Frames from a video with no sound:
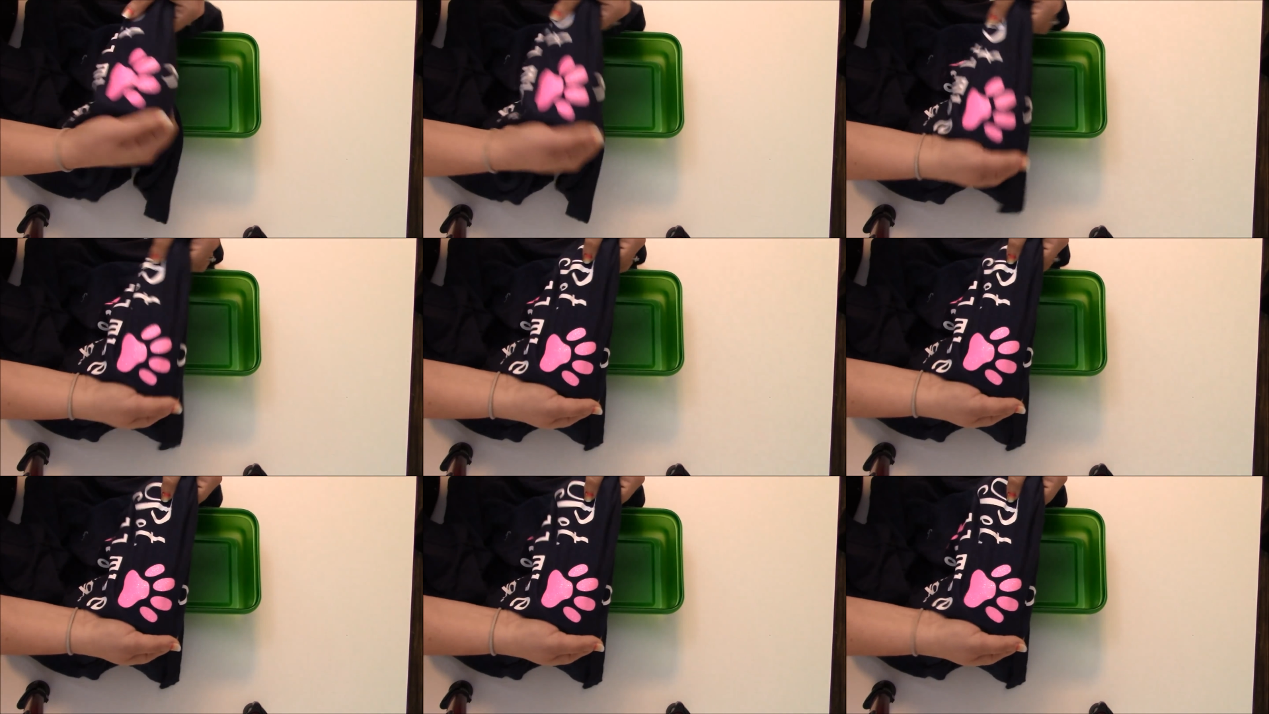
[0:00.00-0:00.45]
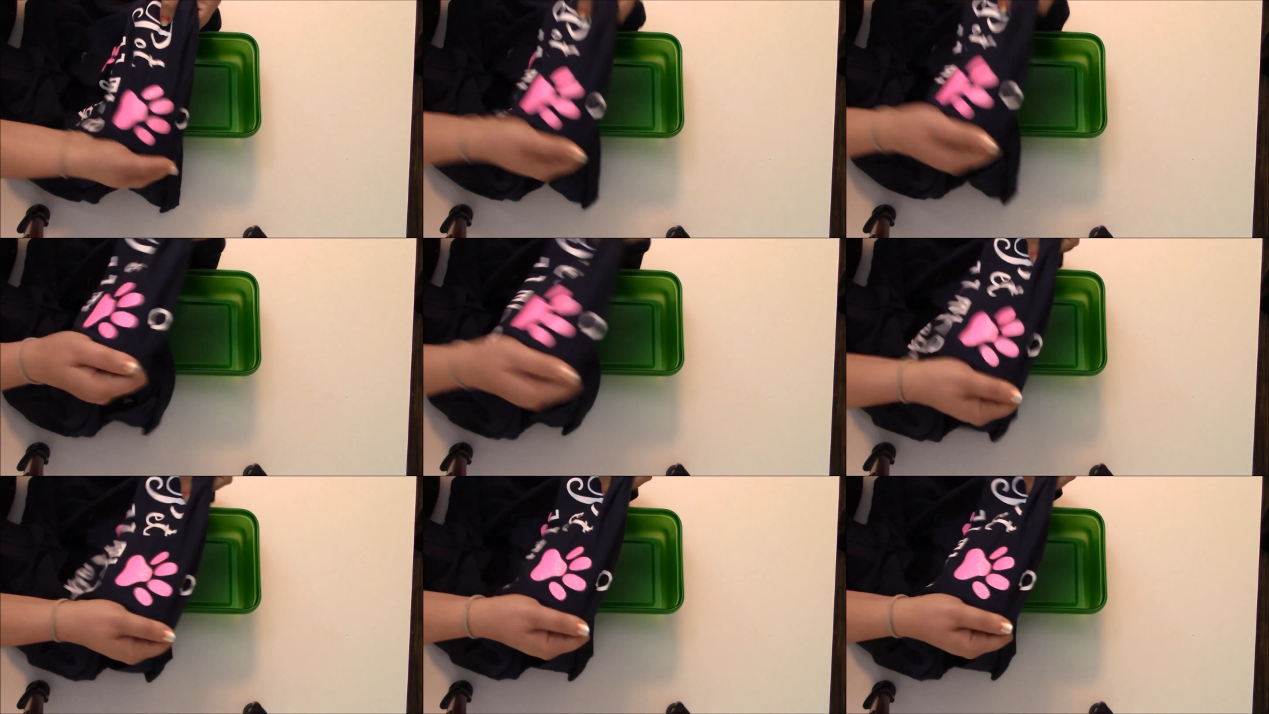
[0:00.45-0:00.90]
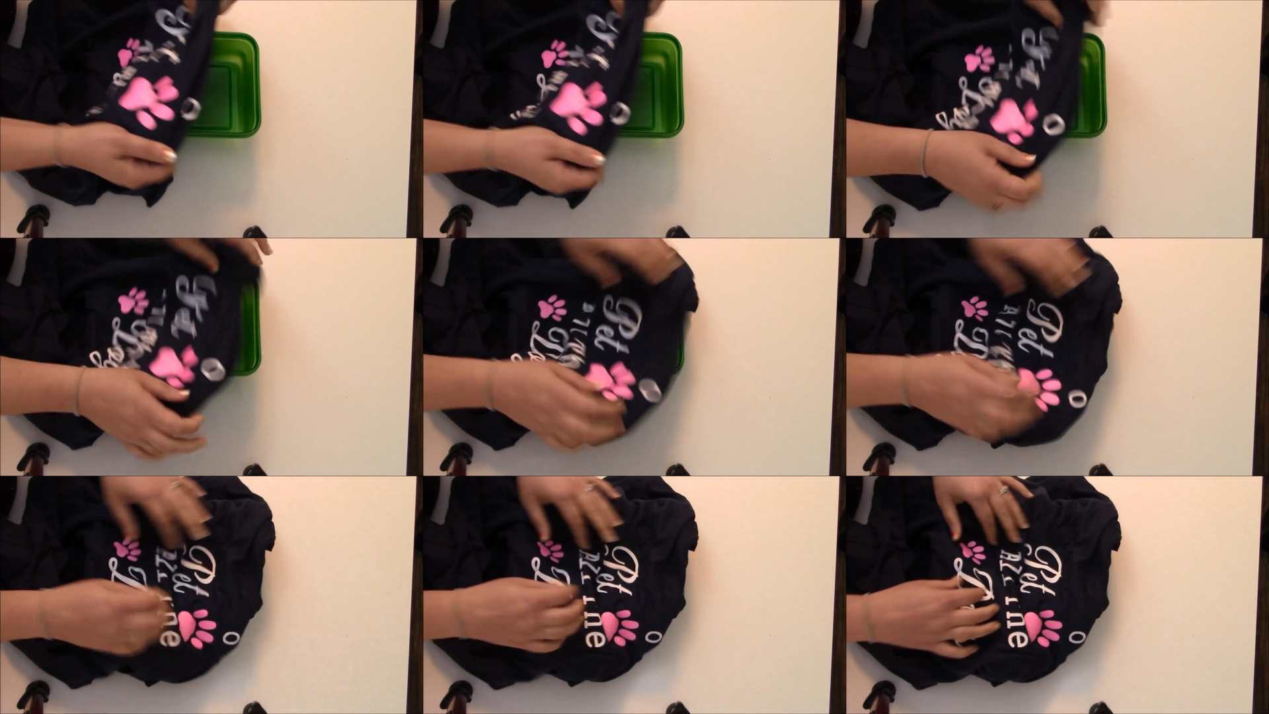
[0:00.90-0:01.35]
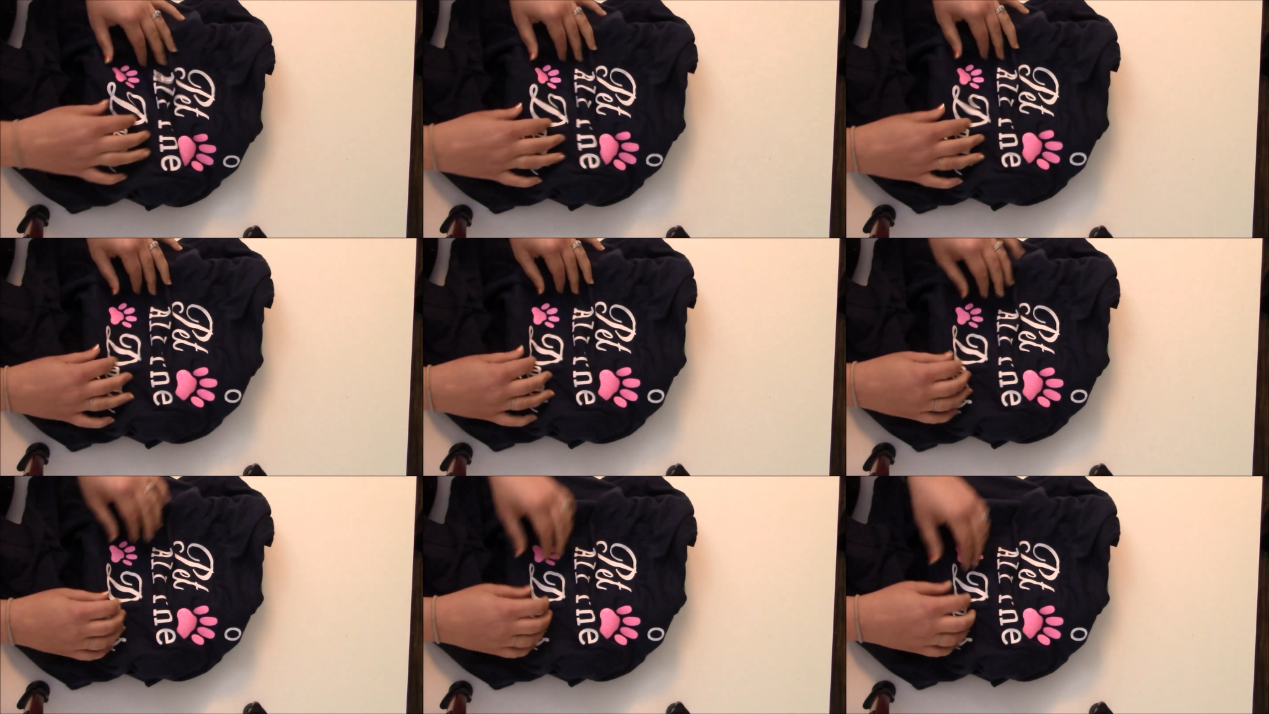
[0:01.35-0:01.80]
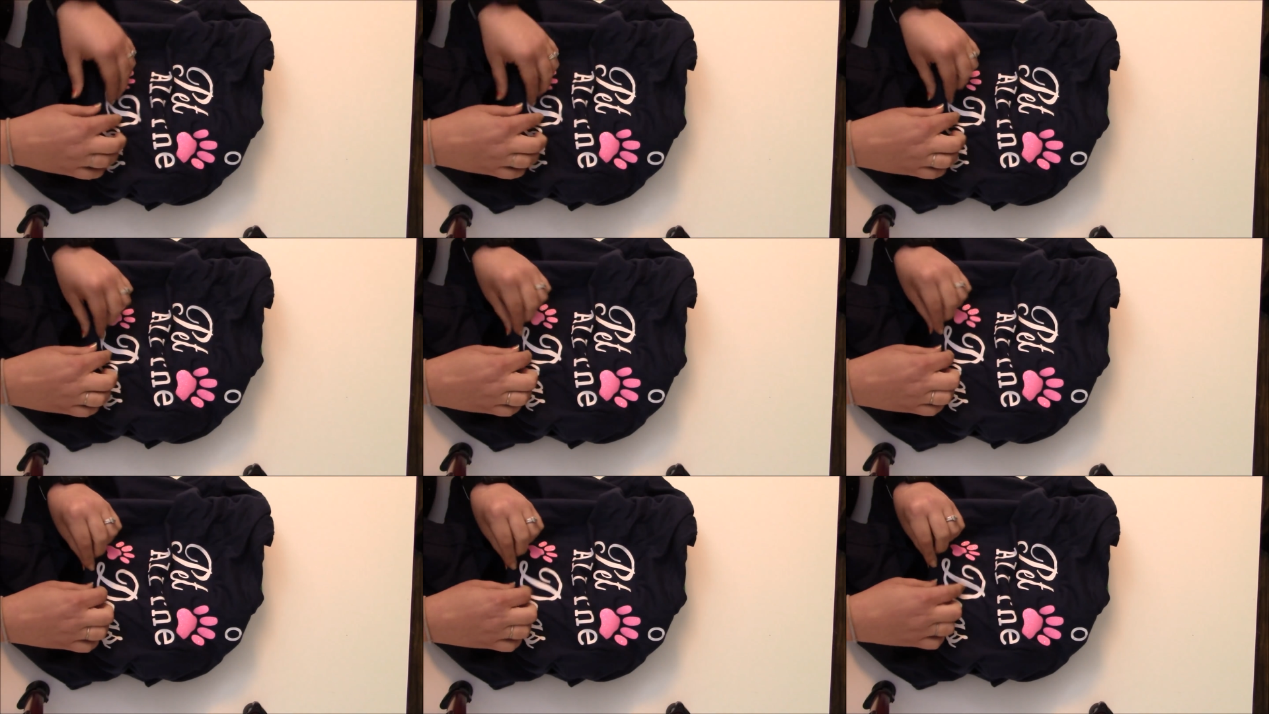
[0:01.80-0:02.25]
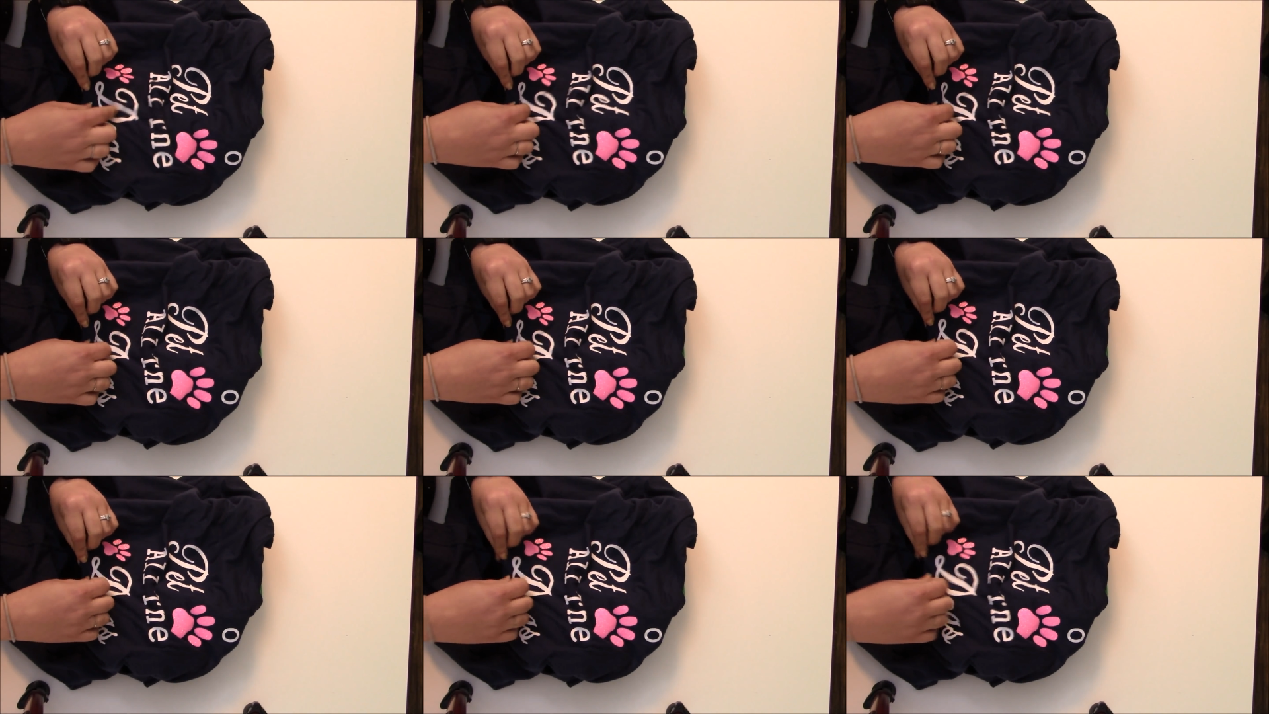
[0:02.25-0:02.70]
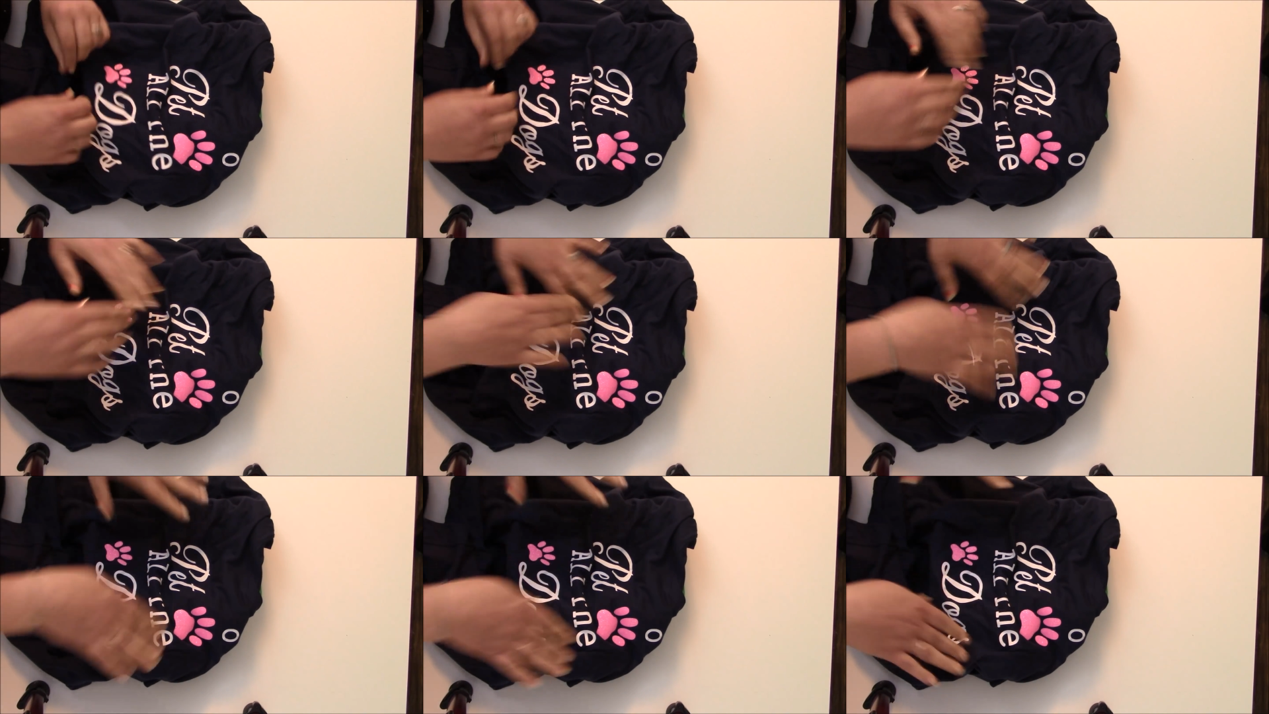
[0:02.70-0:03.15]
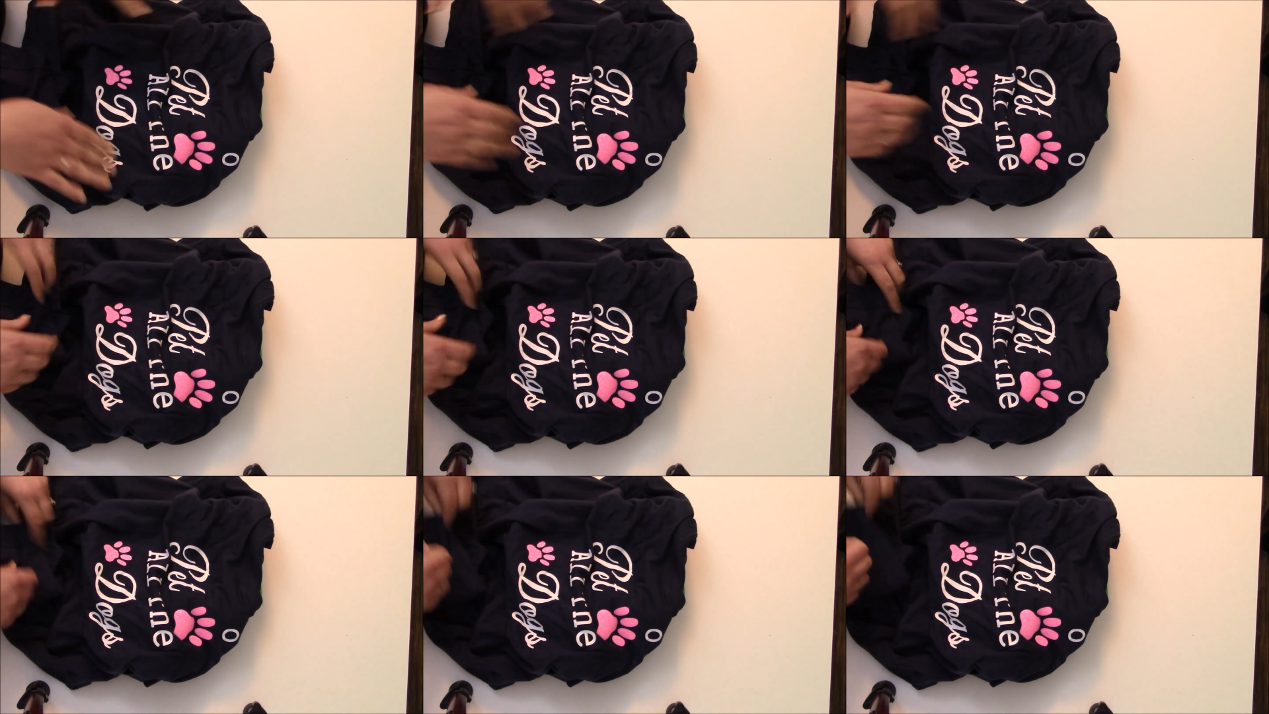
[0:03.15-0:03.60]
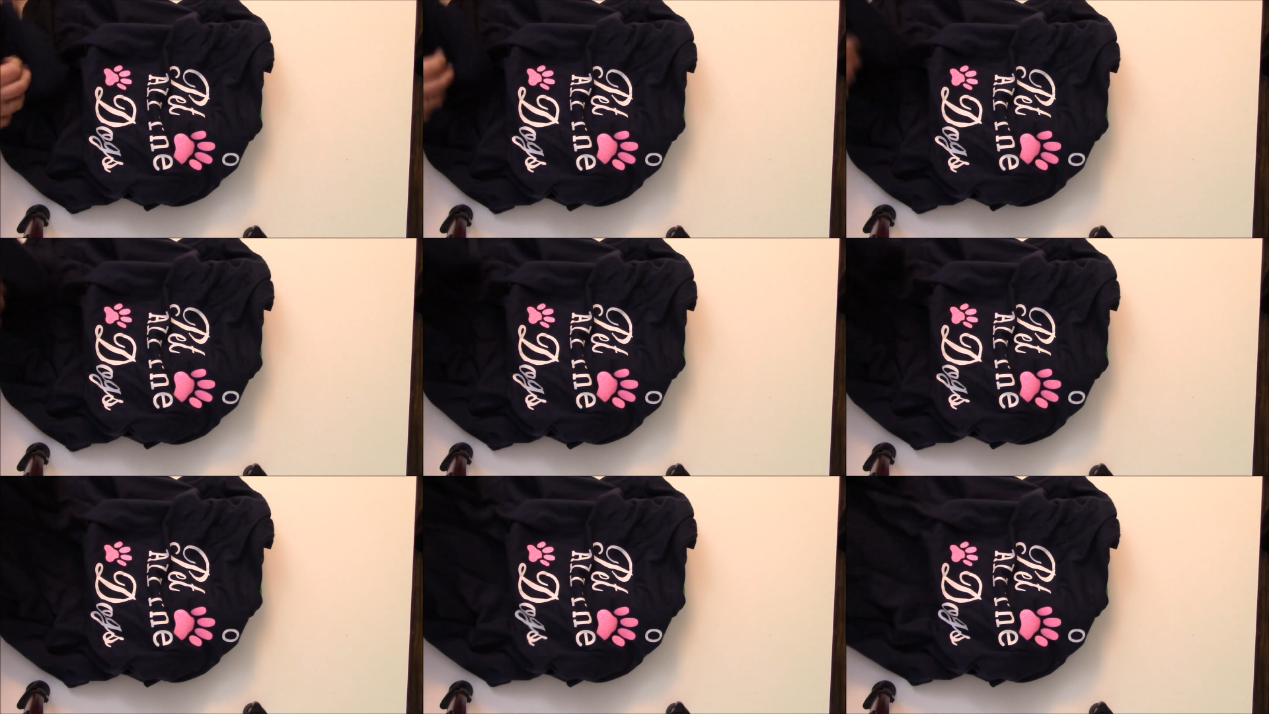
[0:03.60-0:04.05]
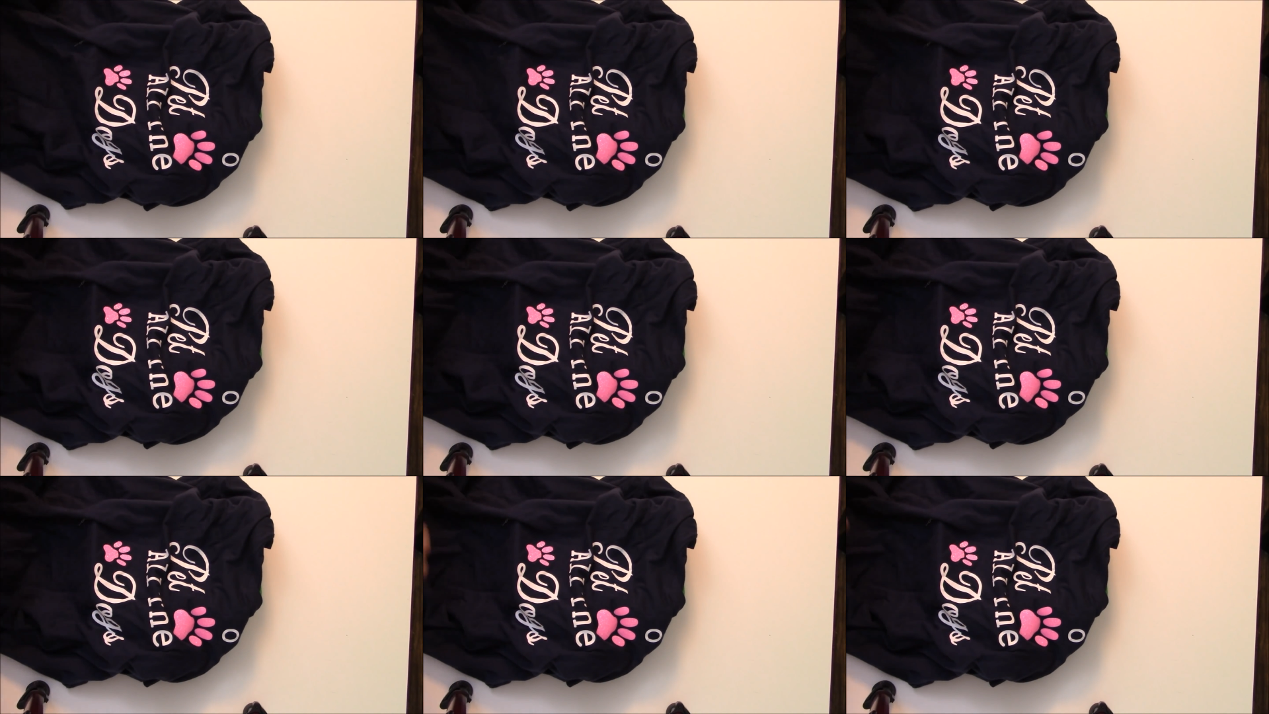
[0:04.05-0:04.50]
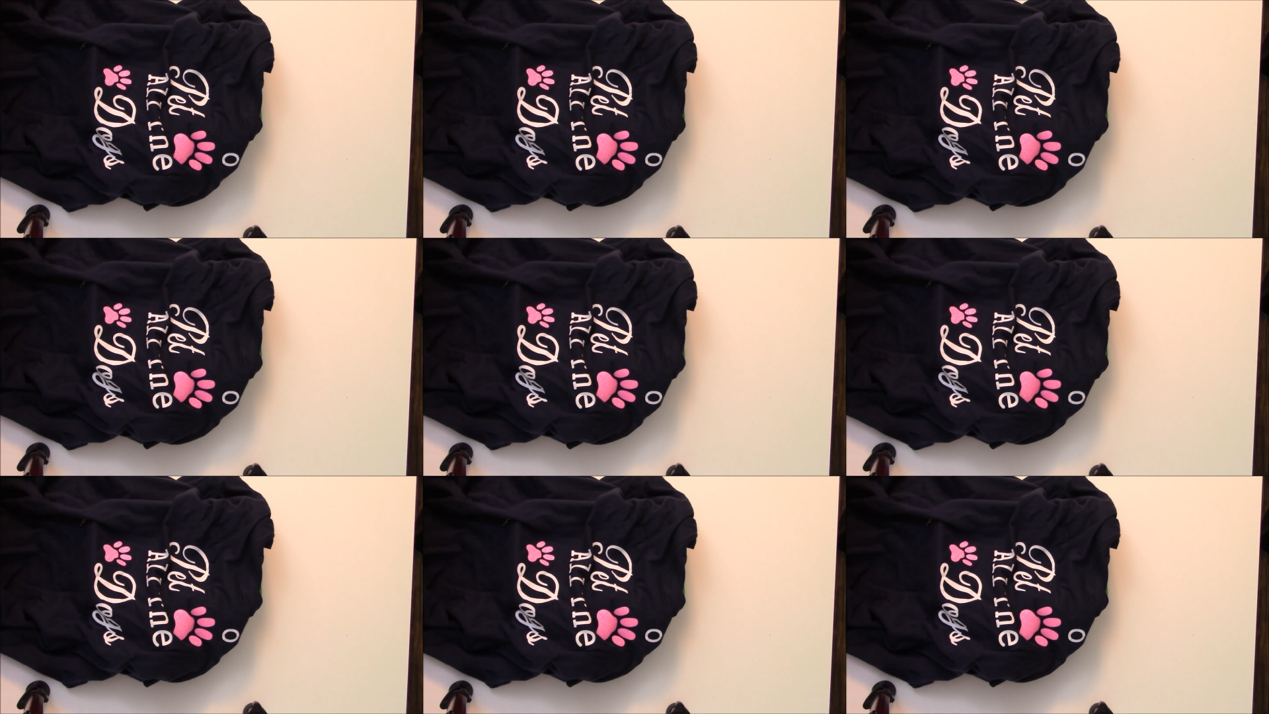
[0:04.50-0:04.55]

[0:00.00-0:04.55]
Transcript: Nobody's mouth can be seen.